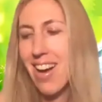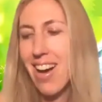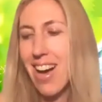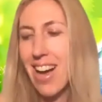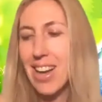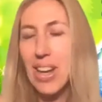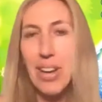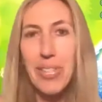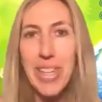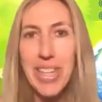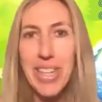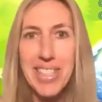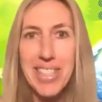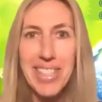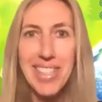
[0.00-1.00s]
I love
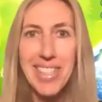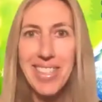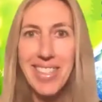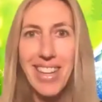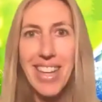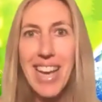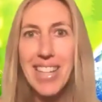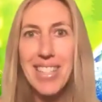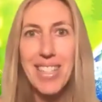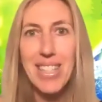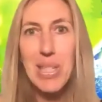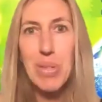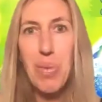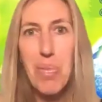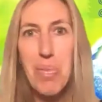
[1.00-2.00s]
it. I get to
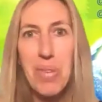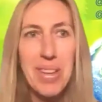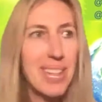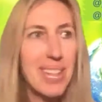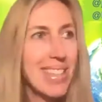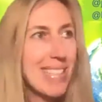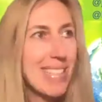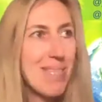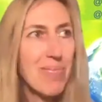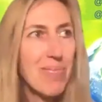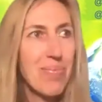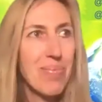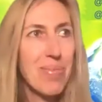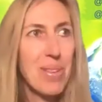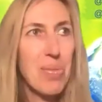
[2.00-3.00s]
swim with
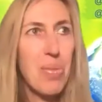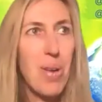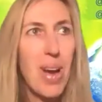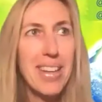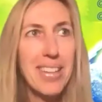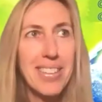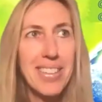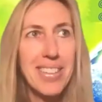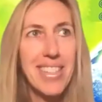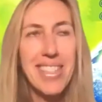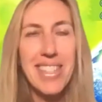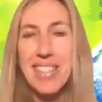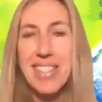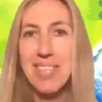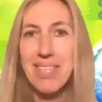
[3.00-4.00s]

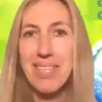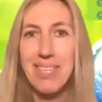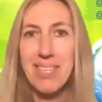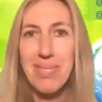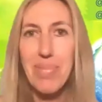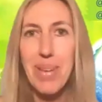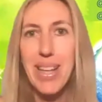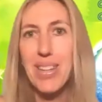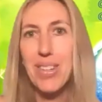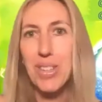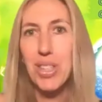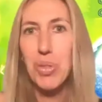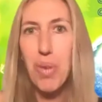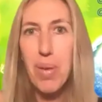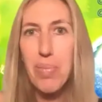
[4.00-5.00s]
whales and be a little
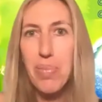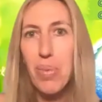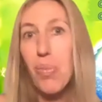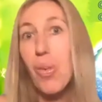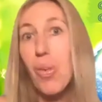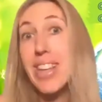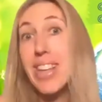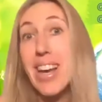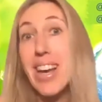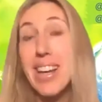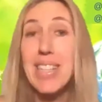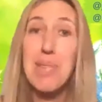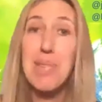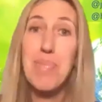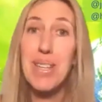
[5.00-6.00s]
shrimp, and one day I'd
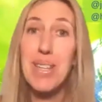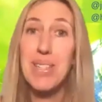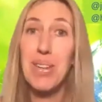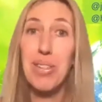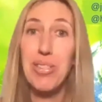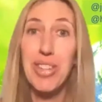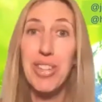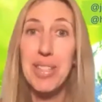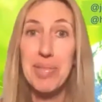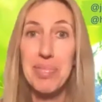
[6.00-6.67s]
like to be a dolphin.